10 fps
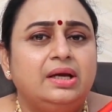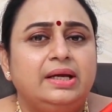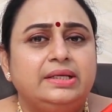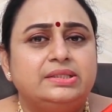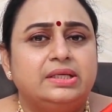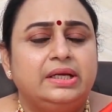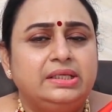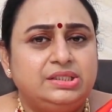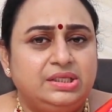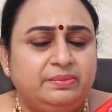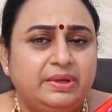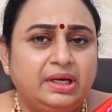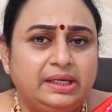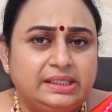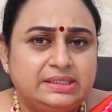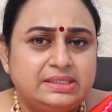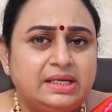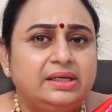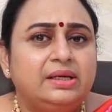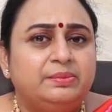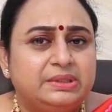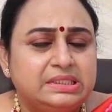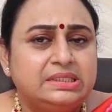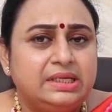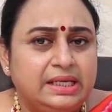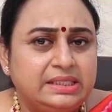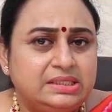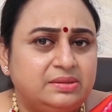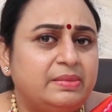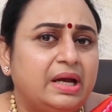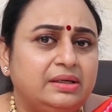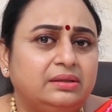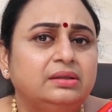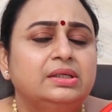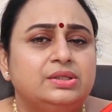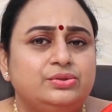It's in GBR, it is done in a personalized manner.